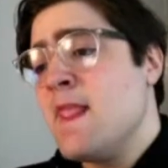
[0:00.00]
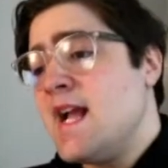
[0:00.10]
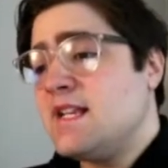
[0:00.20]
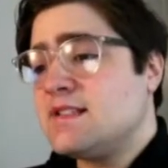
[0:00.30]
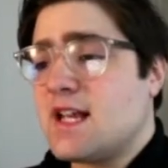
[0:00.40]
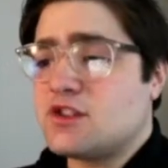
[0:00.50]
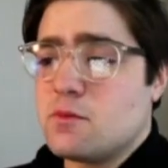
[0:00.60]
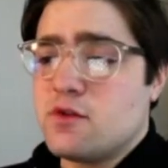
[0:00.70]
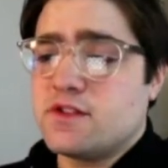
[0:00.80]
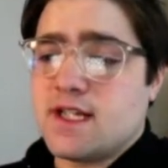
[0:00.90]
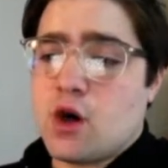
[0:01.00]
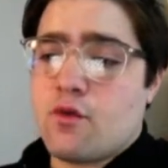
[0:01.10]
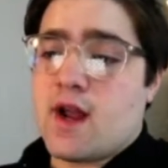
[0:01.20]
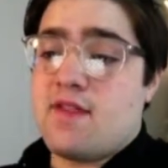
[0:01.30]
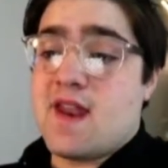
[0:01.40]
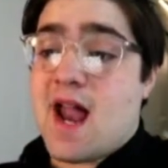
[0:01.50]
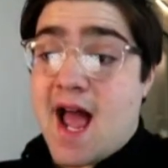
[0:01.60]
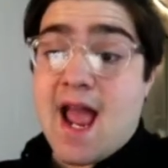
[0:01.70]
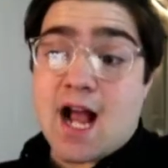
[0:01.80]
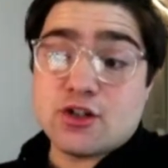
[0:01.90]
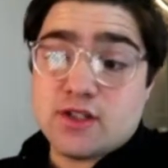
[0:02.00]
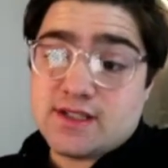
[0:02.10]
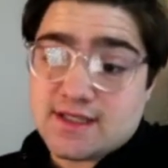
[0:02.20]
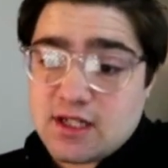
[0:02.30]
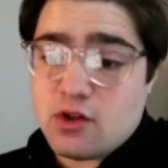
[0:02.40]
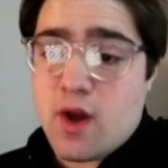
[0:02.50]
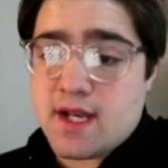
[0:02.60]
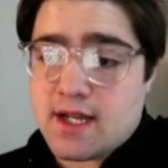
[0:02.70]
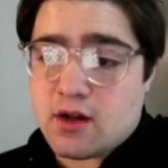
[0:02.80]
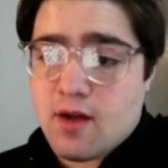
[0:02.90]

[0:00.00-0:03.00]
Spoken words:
He decides to move his king over, and then I actually still went here,